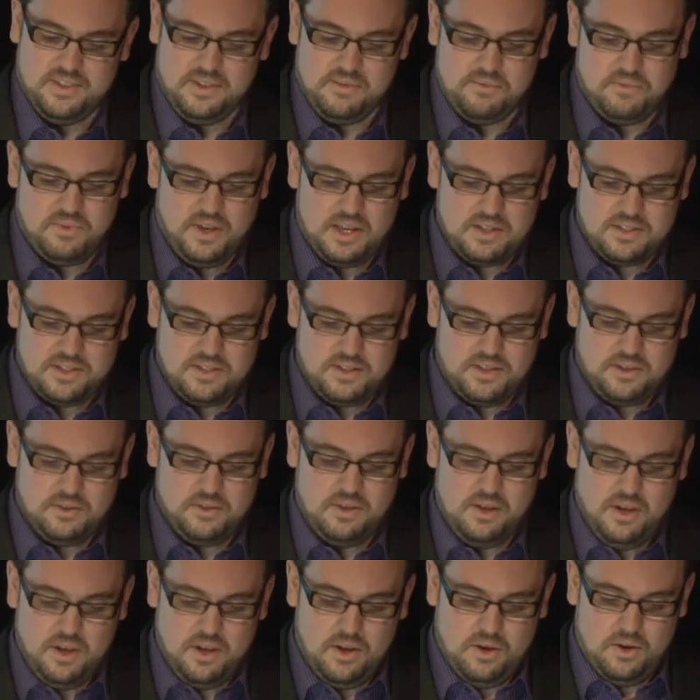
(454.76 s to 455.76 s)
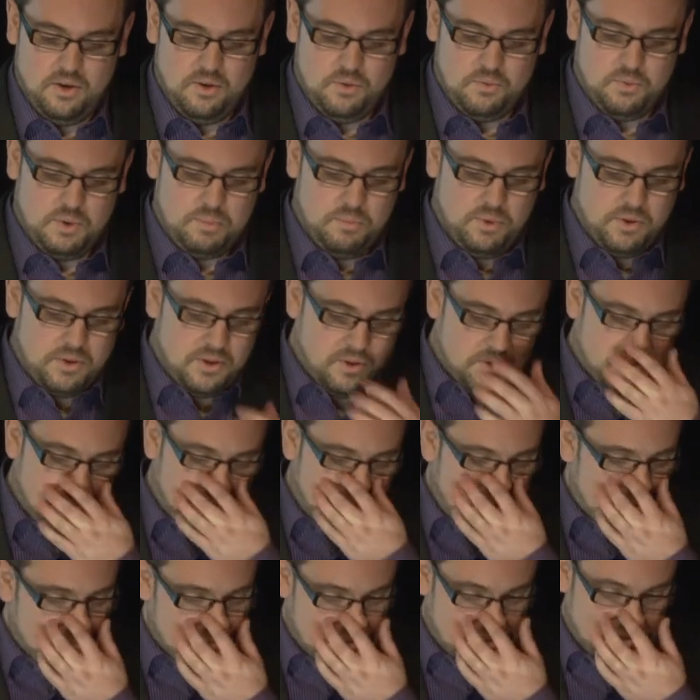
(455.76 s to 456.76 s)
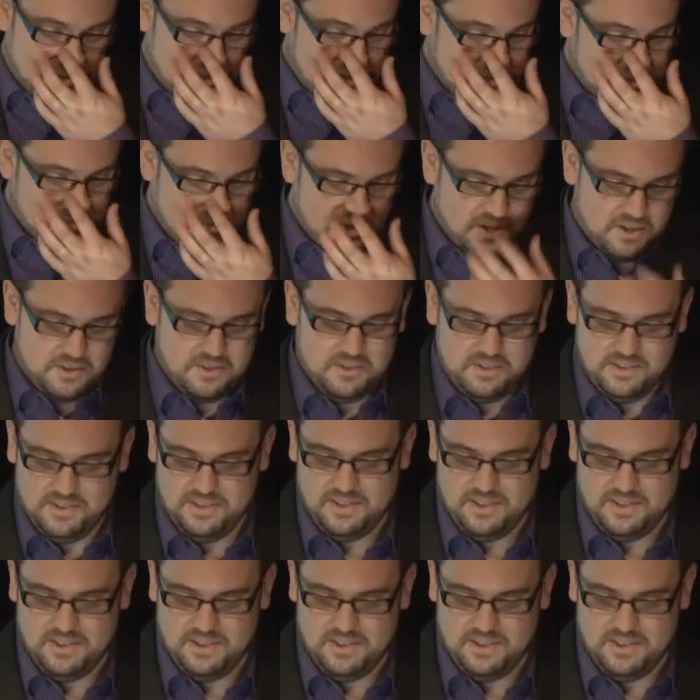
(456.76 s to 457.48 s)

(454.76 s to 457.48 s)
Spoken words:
In fact, we put it on the website as well.